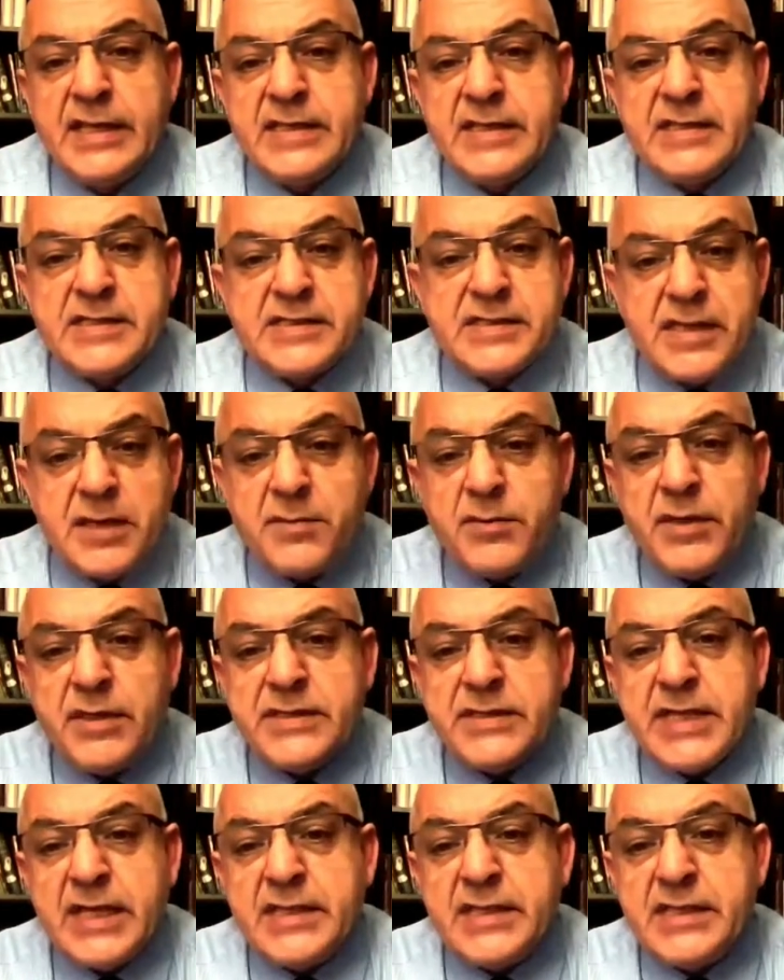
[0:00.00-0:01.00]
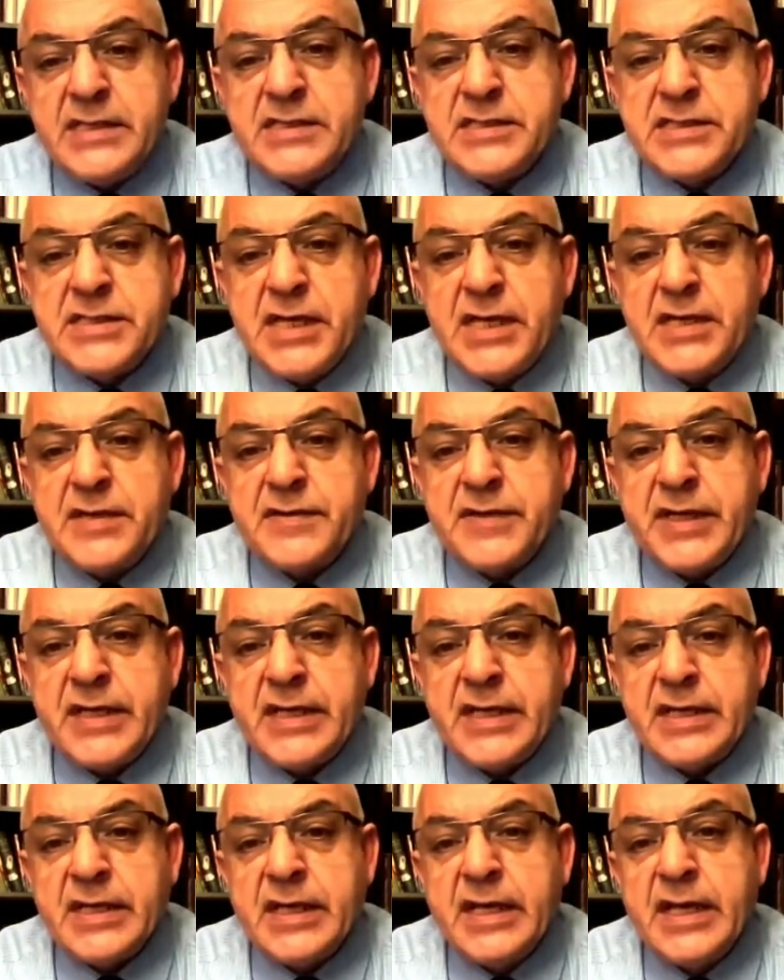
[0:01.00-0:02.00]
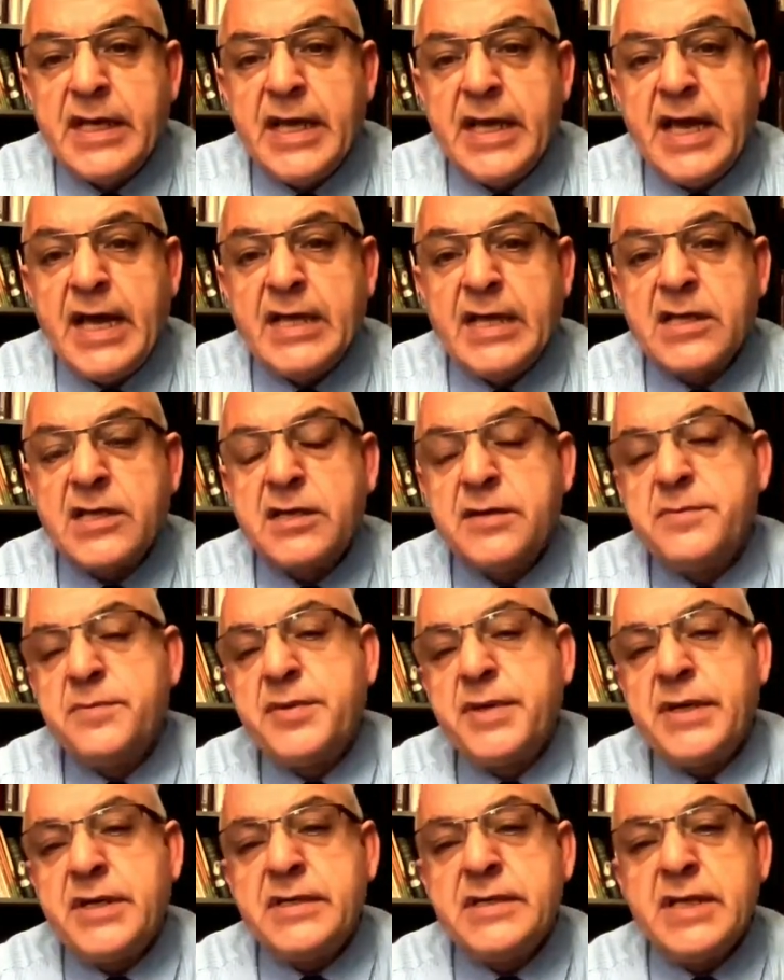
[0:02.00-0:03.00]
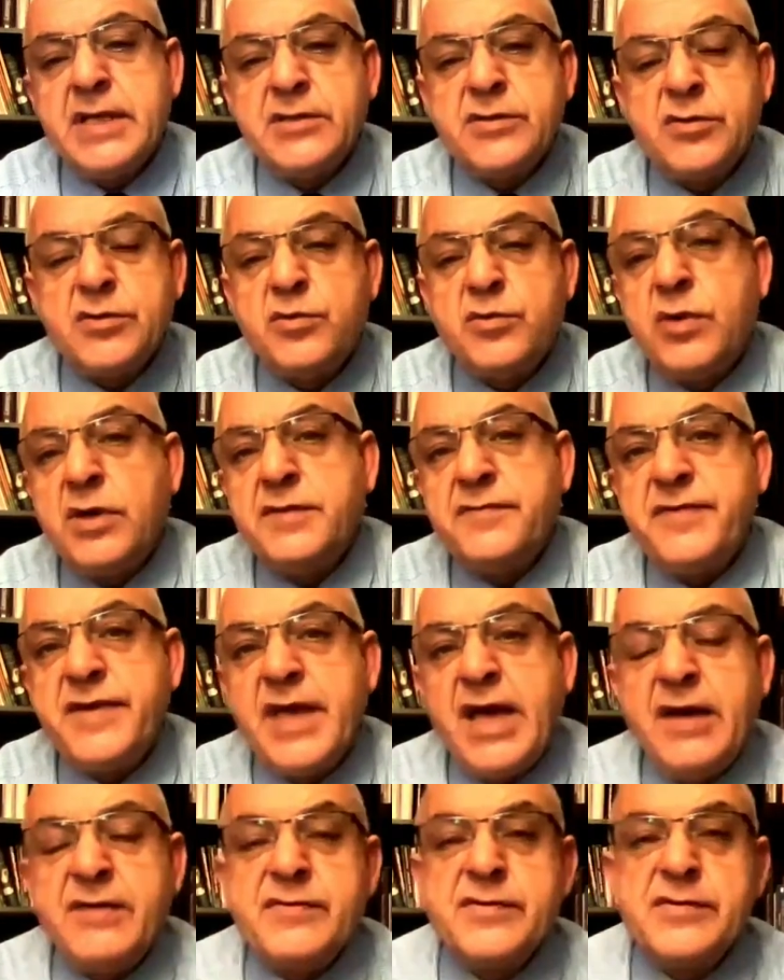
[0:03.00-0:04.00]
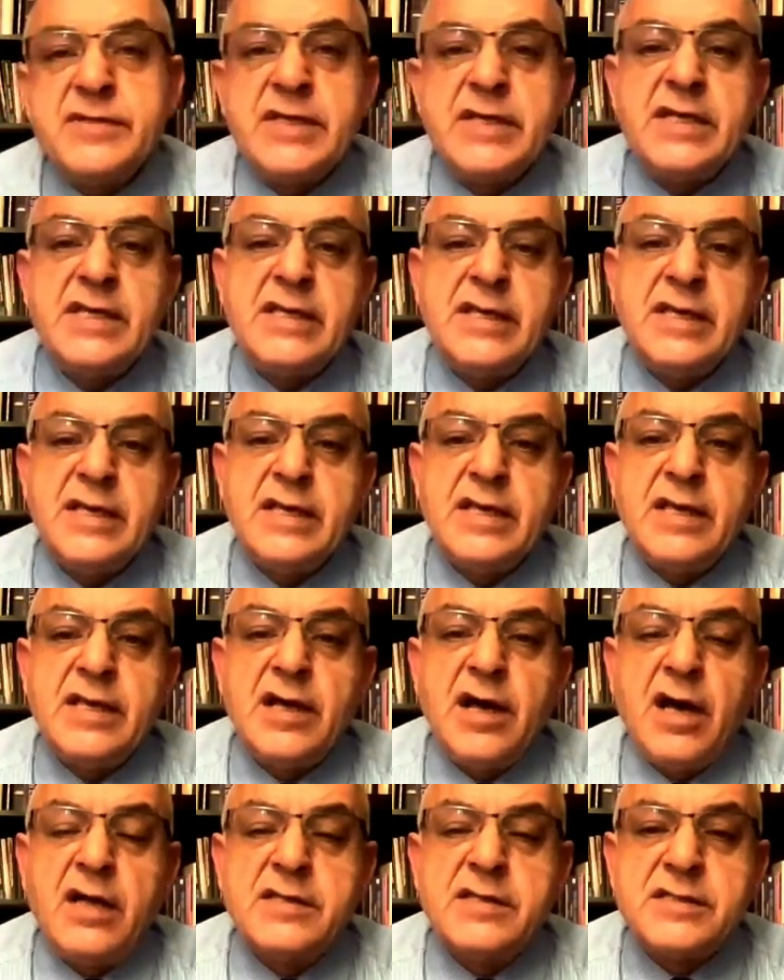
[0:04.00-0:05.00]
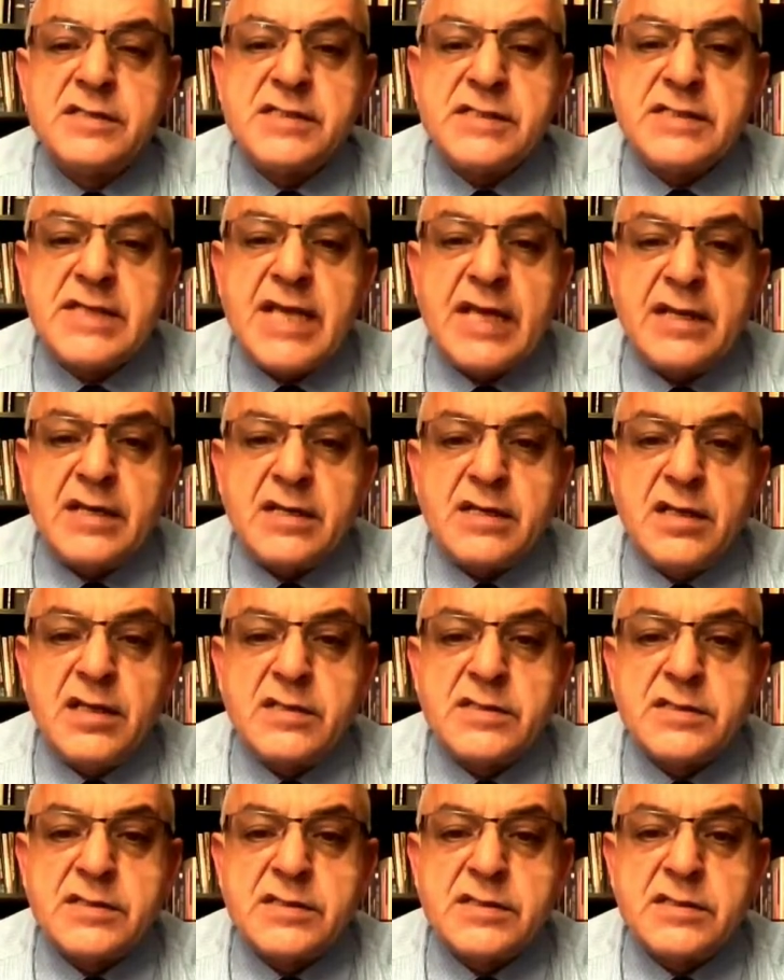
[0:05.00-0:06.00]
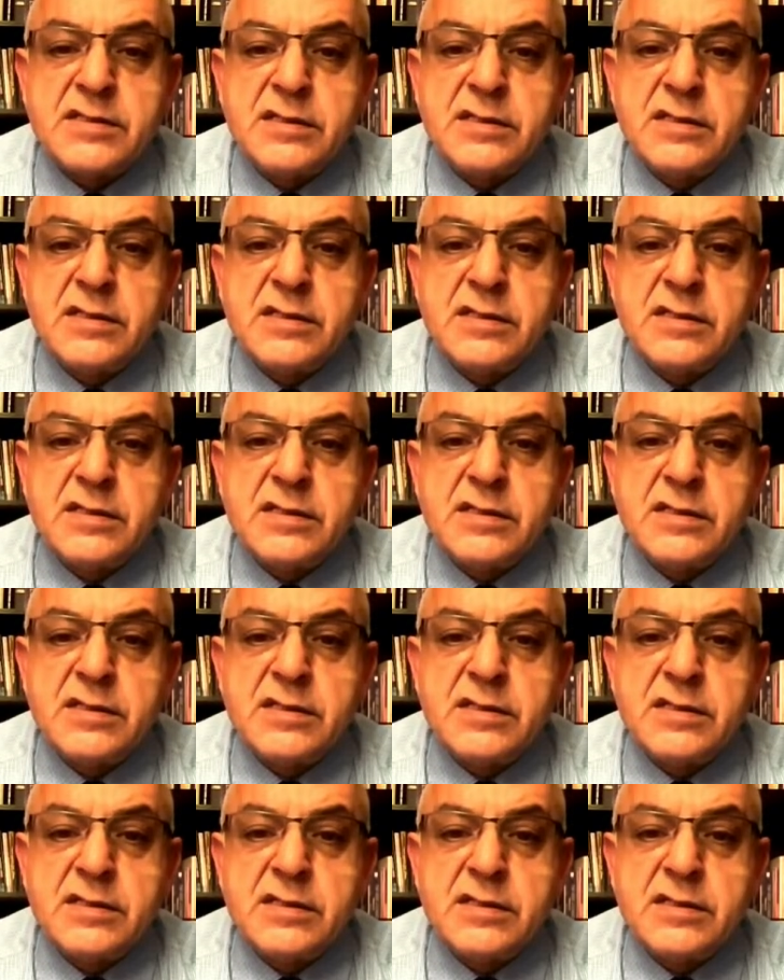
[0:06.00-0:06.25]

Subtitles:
The symbols that he's carrying, and compare that to what we have today under Santa Claus.